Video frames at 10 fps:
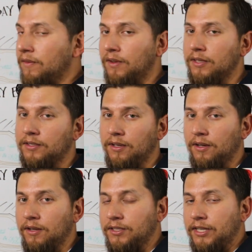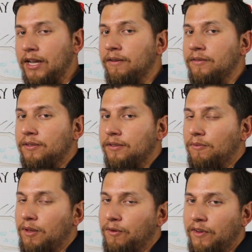of us uh, sit down
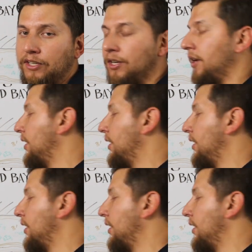while we fish.